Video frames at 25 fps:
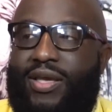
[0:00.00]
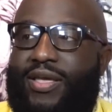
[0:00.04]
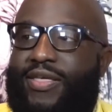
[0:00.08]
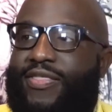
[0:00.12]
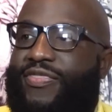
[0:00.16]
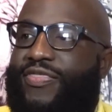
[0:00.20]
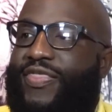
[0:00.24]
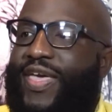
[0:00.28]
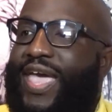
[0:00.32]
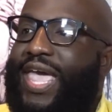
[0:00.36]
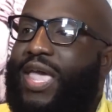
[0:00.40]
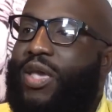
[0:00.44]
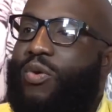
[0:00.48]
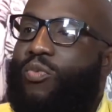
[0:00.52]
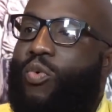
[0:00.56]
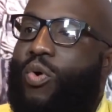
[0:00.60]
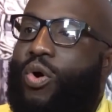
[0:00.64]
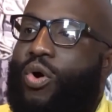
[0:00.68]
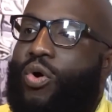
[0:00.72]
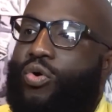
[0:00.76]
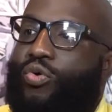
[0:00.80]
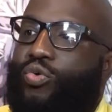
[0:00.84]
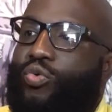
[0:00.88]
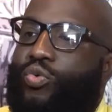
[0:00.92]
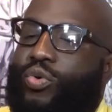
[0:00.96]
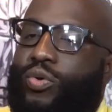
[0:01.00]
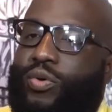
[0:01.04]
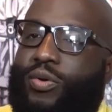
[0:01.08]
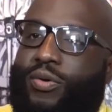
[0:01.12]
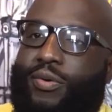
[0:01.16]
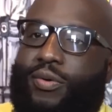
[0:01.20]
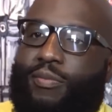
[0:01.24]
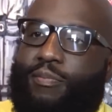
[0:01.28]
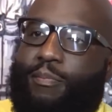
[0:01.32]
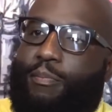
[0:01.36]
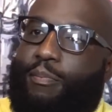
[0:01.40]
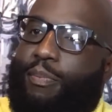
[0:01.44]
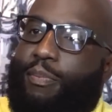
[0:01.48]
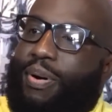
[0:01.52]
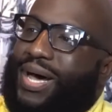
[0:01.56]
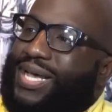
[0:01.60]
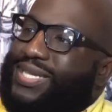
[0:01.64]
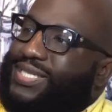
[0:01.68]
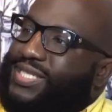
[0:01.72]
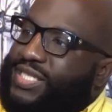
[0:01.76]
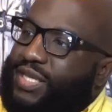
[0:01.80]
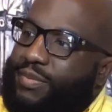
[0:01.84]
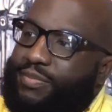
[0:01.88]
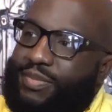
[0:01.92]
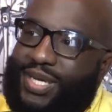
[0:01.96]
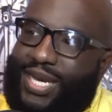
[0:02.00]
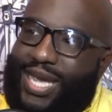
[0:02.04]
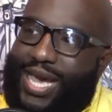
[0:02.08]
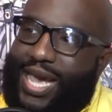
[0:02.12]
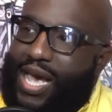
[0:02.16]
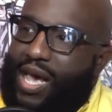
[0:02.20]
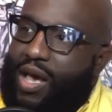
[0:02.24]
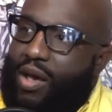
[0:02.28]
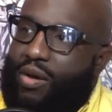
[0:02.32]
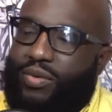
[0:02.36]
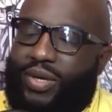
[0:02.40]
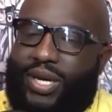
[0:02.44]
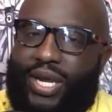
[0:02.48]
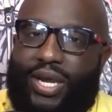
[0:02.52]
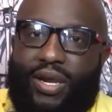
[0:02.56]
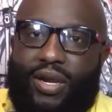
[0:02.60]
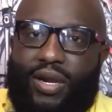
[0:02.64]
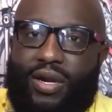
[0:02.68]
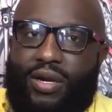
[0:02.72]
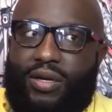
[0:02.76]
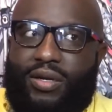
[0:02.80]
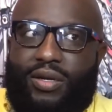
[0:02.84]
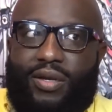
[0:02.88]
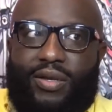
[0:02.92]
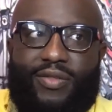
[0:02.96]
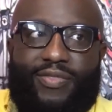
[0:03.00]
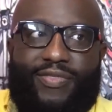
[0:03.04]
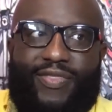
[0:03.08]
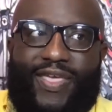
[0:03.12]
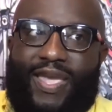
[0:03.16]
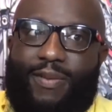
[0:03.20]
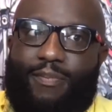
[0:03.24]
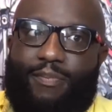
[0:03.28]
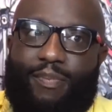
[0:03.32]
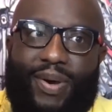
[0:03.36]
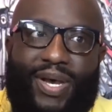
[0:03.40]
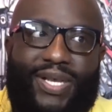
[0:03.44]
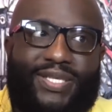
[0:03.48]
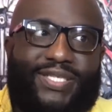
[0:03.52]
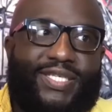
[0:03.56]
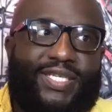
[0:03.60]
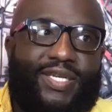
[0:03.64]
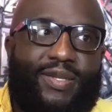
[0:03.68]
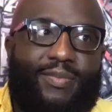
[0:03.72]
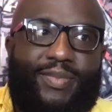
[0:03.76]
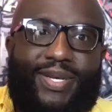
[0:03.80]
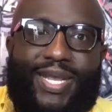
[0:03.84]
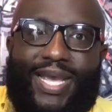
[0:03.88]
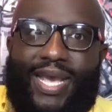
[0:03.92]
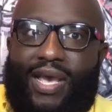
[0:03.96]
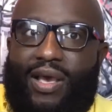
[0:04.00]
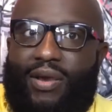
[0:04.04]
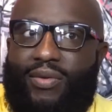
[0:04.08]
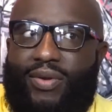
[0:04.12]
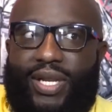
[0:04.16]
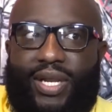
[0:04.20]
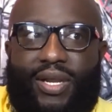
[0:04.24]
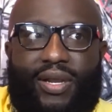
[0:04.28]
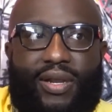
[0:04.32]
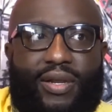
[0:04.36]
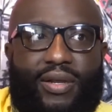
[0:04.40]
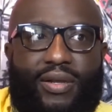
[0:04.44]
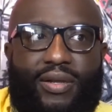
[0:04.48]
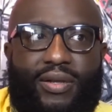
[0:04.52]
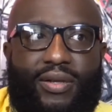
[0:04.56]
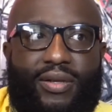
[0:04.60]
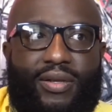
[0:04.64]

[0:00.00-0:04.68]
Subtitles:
They will bust them down there. They busting them down there,